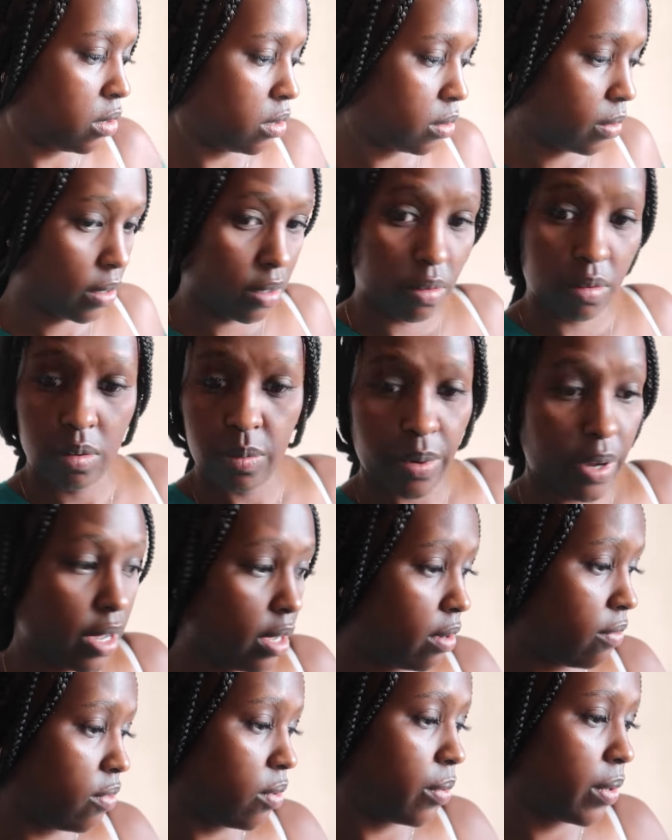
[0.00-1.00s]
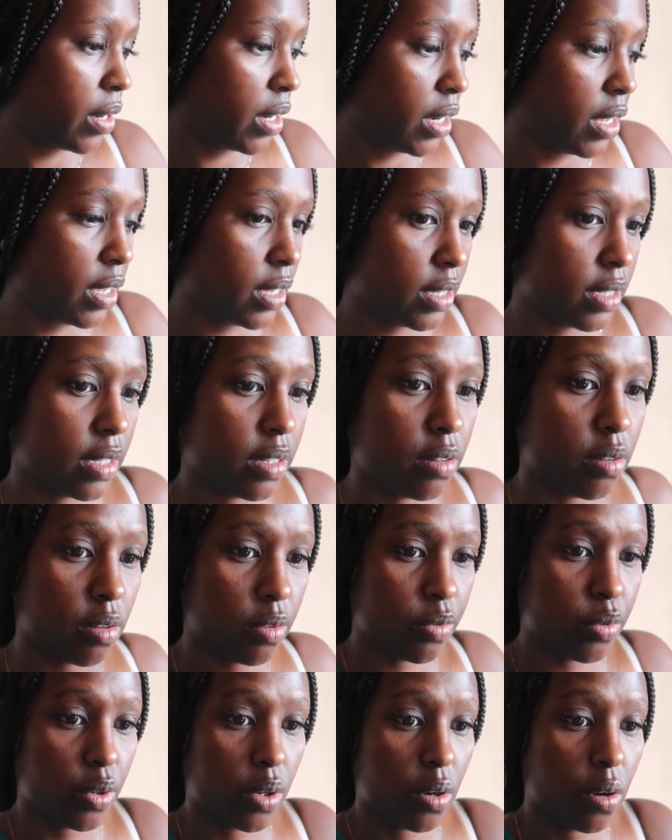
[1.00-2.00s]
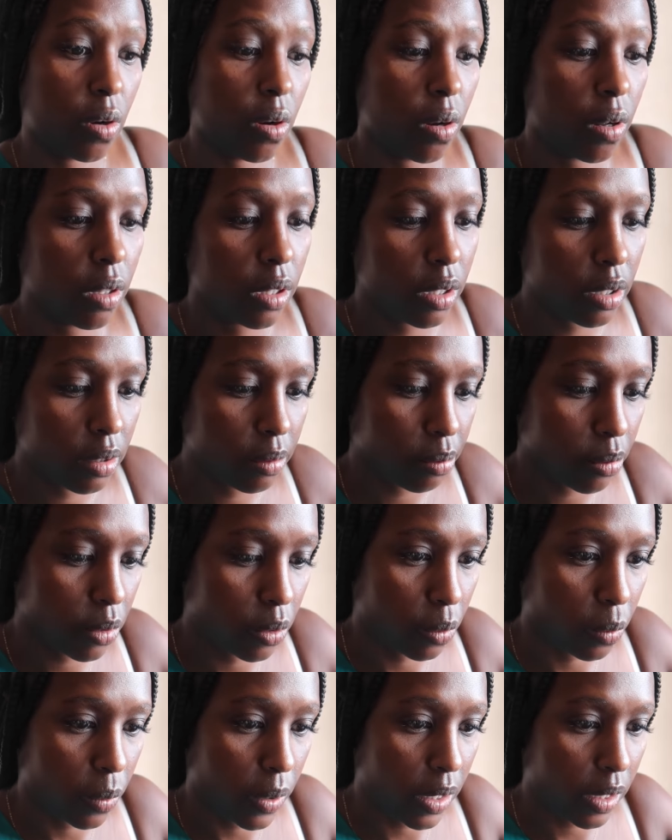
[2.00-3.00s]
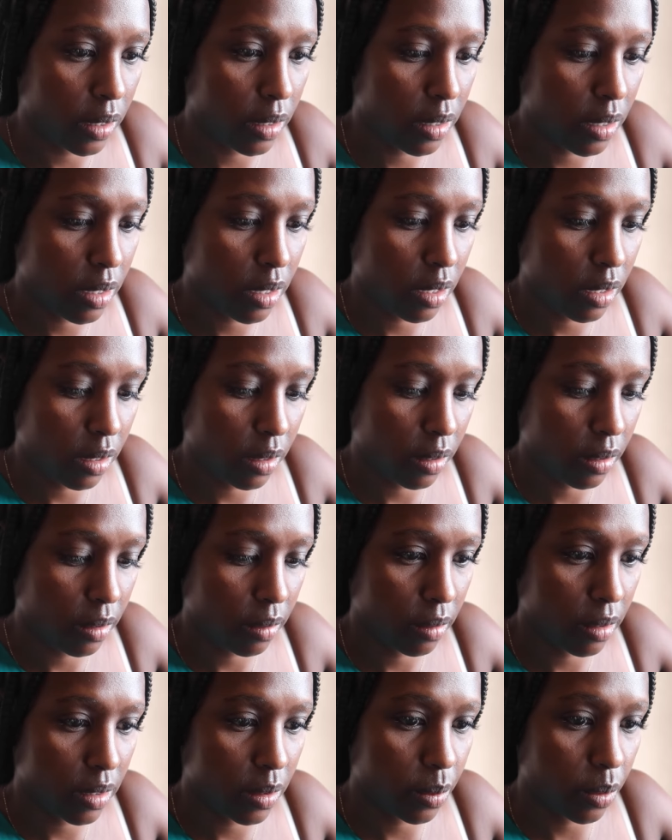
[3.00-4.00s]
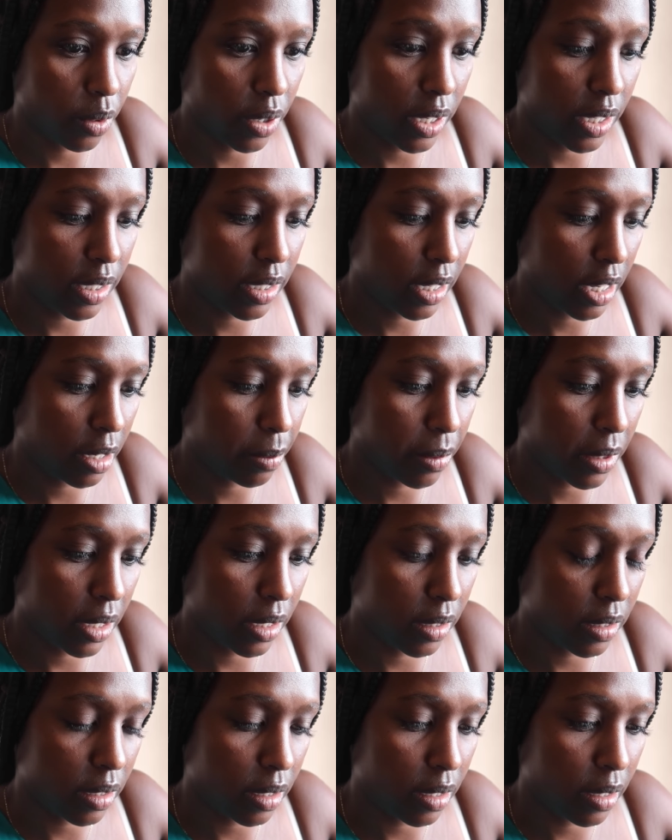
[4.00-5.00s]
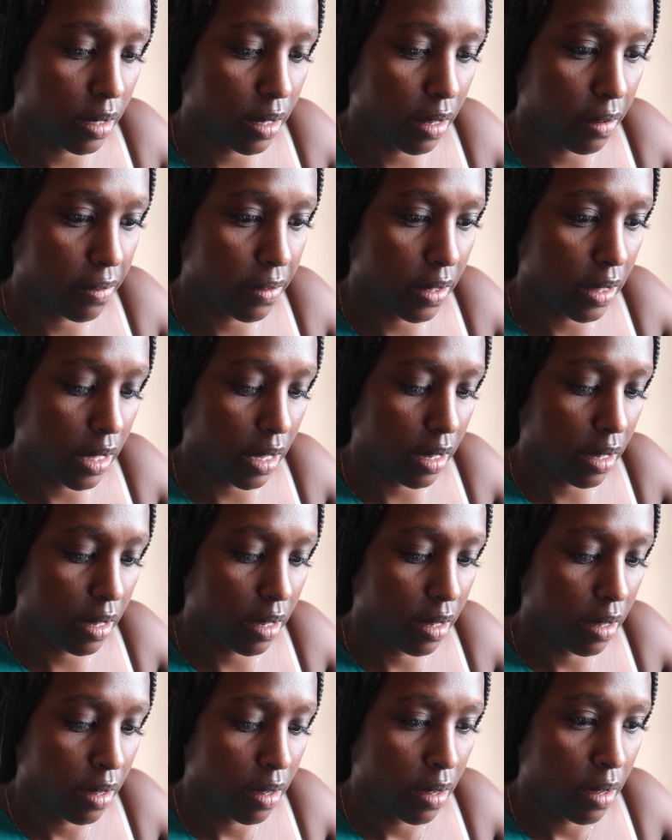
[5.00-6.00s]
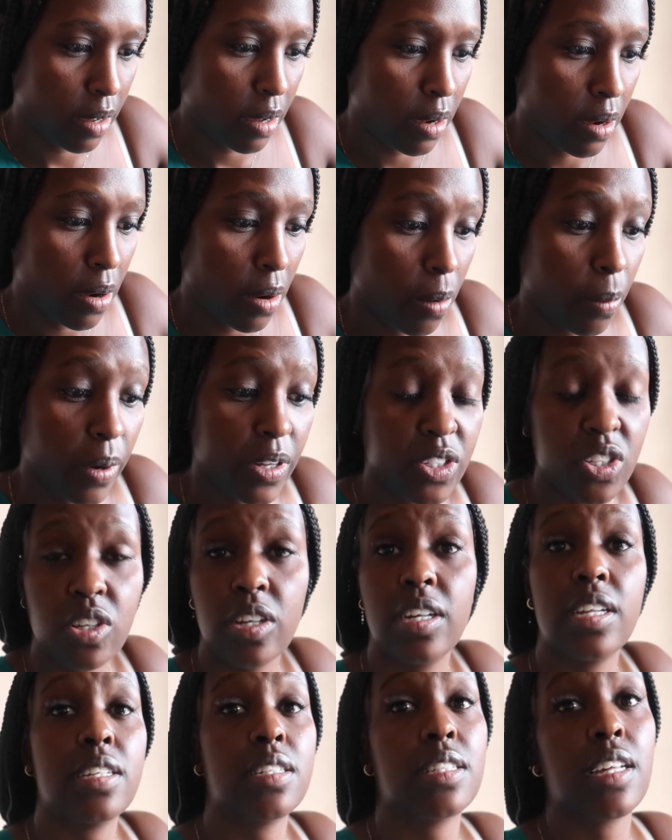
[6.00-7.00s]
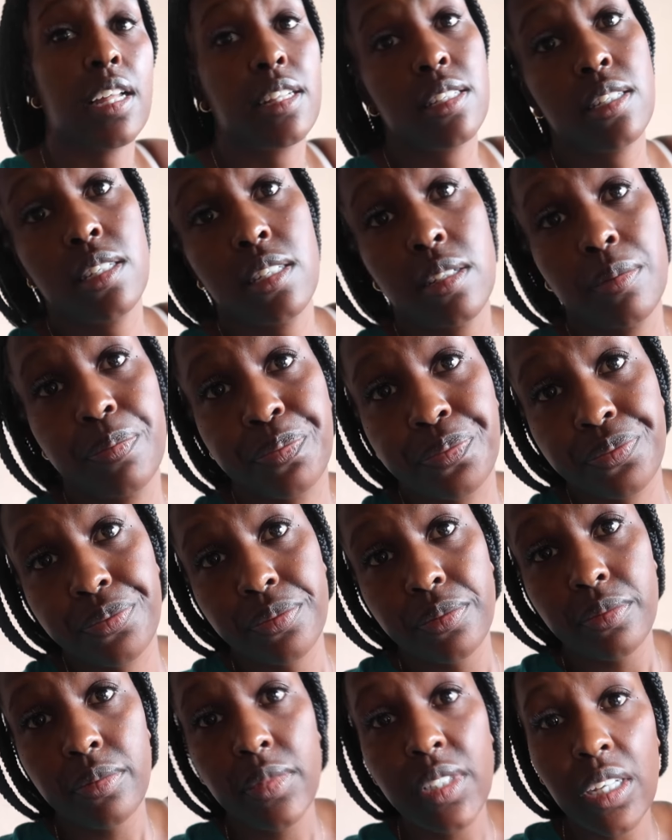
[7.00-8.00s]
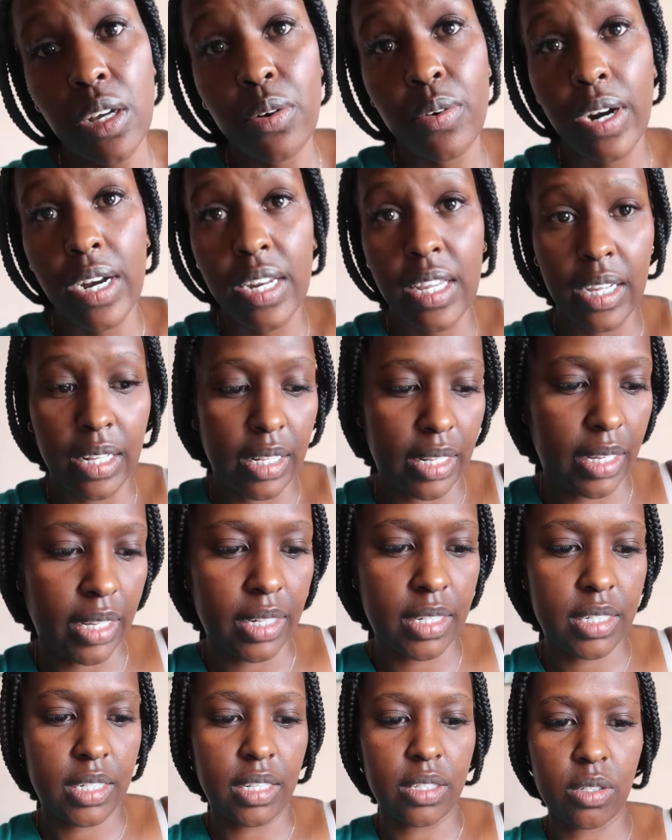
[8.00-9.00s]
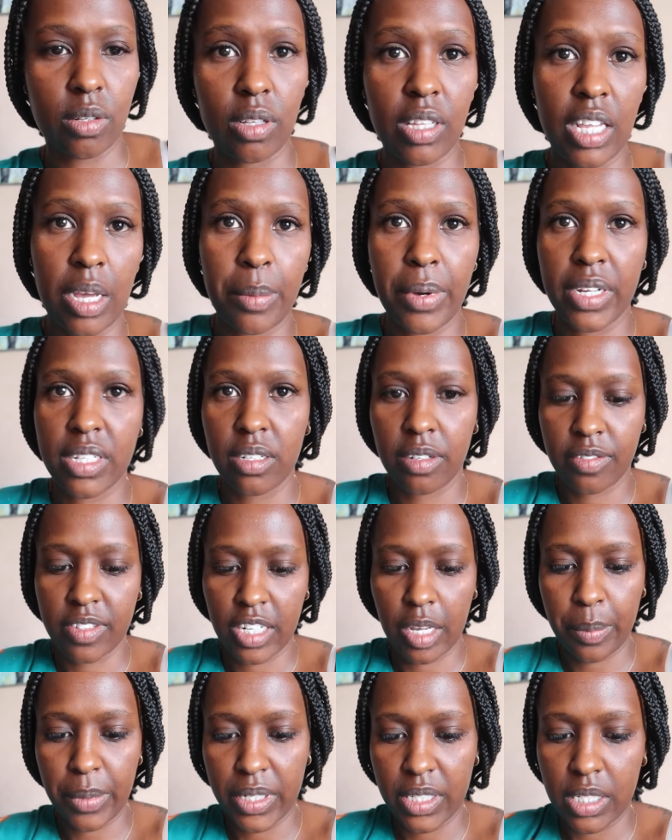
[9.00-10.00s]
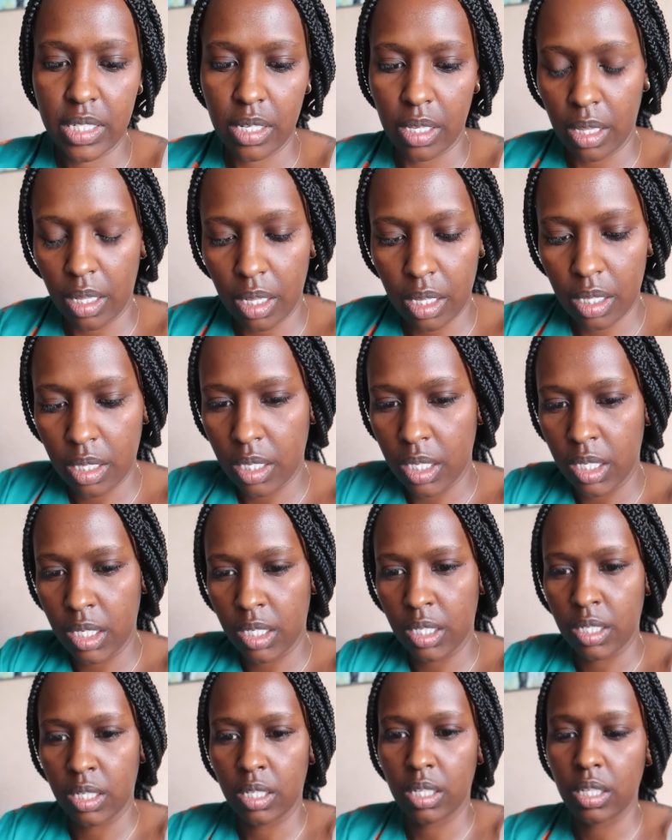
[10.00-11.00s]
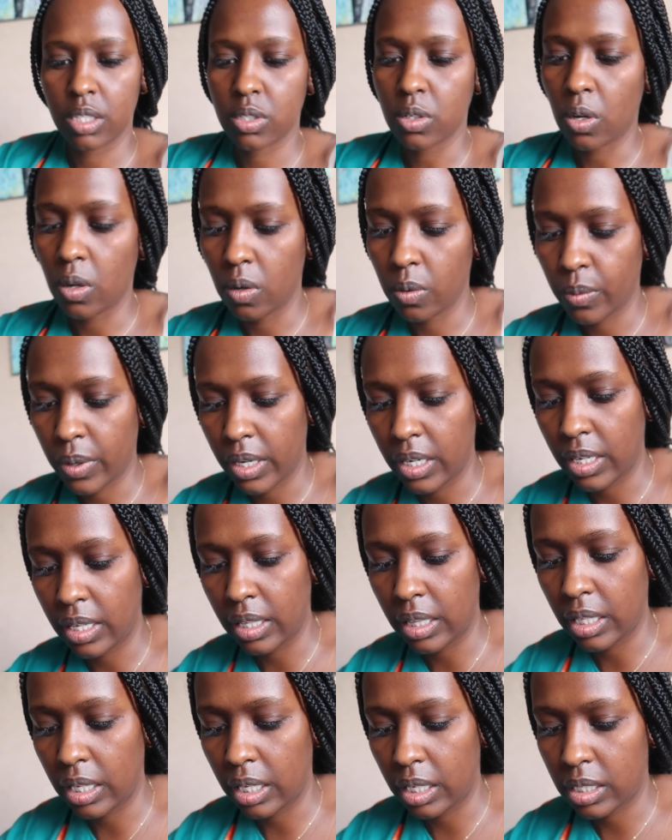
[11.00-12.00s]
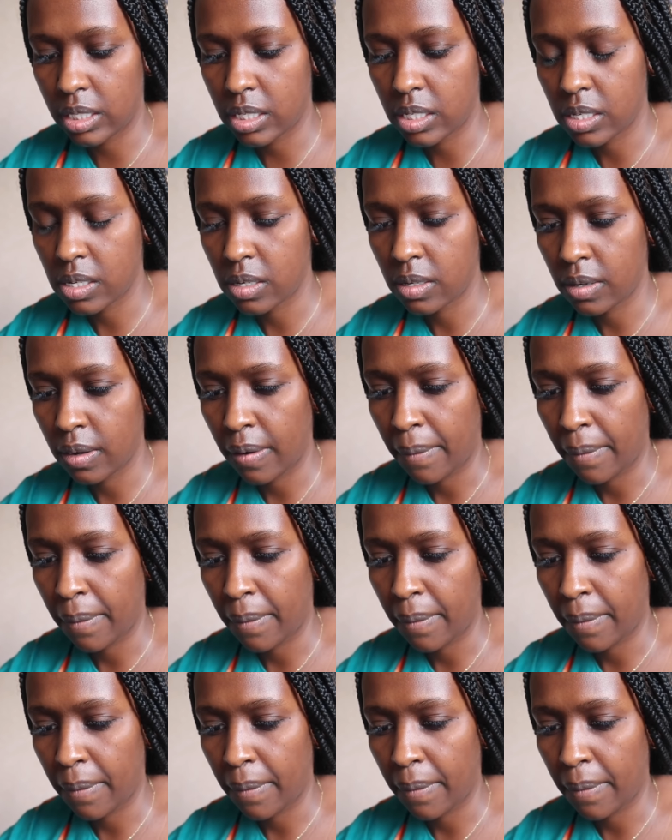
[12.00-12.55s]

So I don't know where everyone is. I don't know if we call them or what, because we're already 10 minutes in. I feel like once your day starts running late, it's only a matter of time until it's all running late.